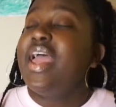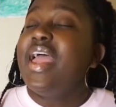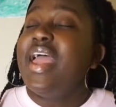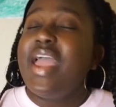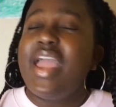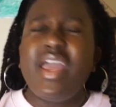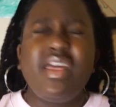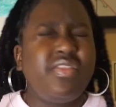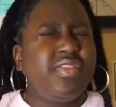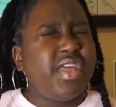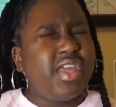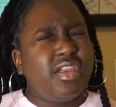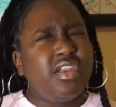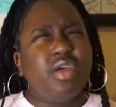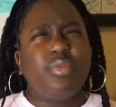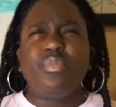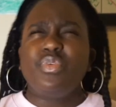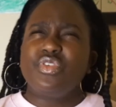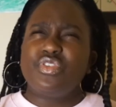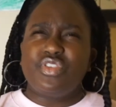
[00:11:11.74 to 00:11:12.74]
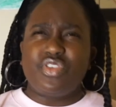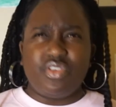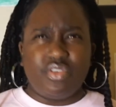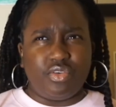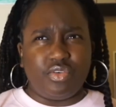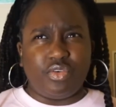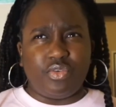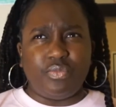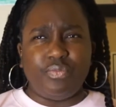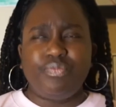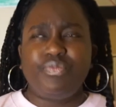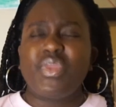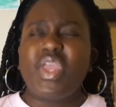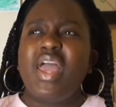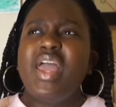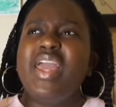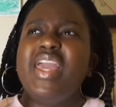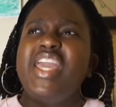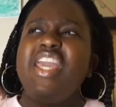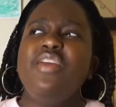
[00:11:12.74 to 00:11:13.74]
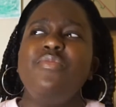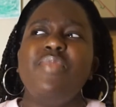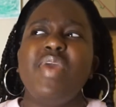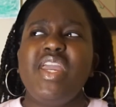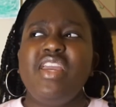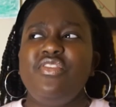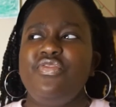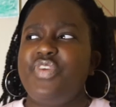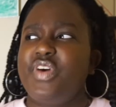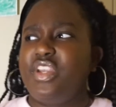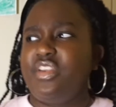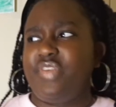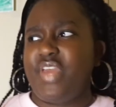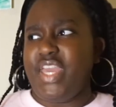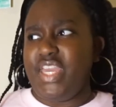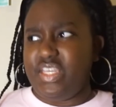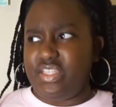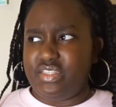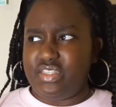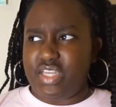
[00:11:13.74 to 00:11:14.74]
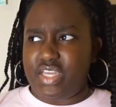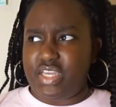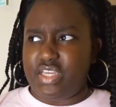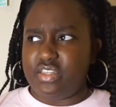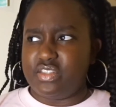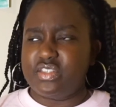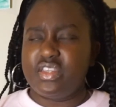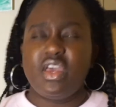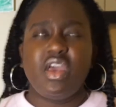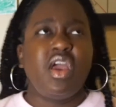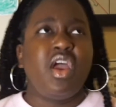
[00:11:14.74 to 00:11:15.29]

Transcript: And then number two, he made fun of Hastings